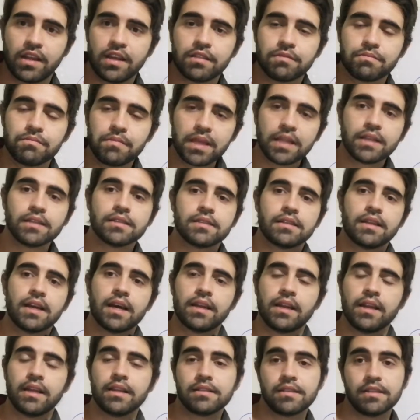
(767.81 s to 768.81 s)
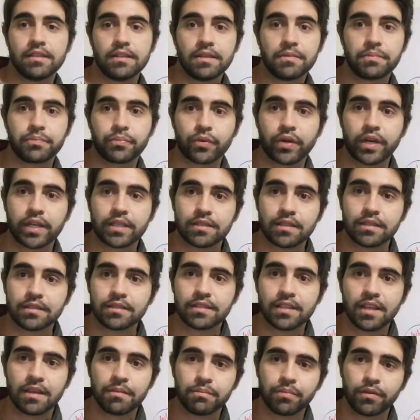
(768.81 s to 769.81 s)
It means that it's in the present
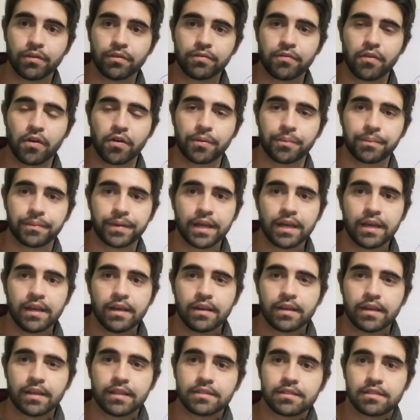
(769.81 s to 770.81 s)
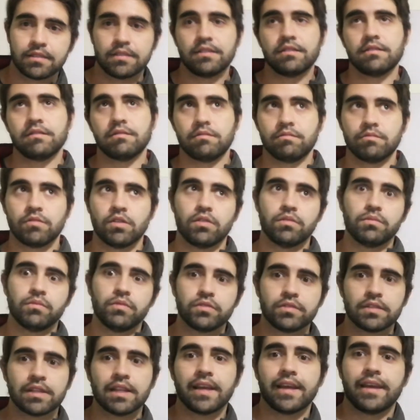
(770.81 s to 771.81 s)
simple form. It's
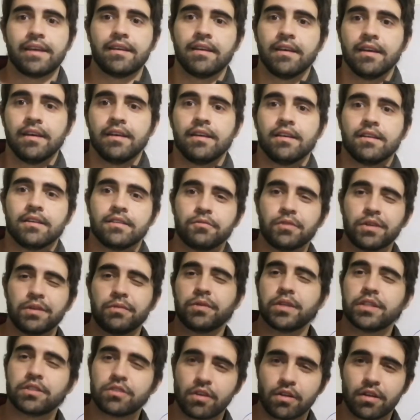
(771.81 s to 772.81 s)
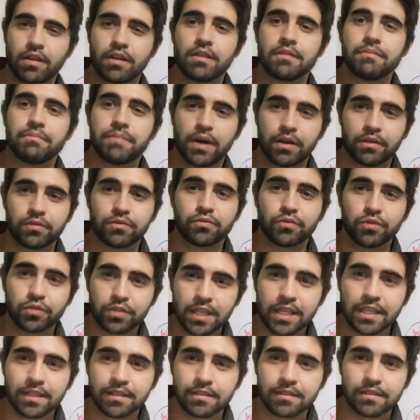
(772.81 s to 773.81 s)
almost like when we're talking about
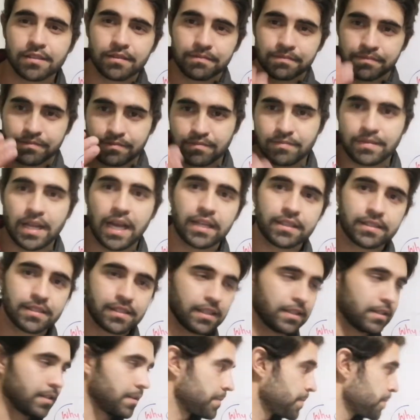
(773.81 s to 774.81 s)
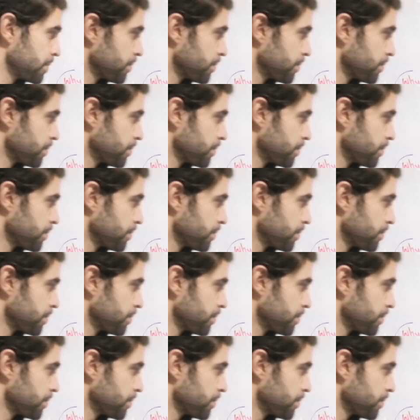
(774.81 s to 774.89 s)
routines. That's it.